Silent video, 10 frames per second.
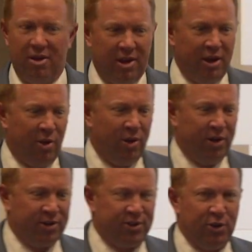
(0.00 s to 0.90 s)
in
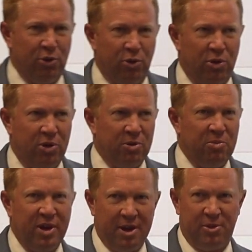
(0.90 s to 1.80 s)
order to
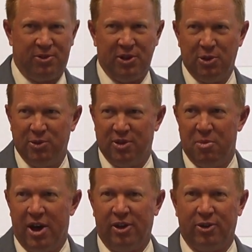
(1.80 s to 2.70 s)
be able to use the
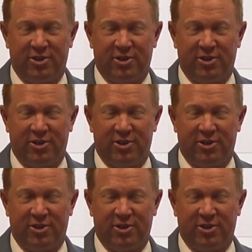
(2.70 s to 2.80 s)
model.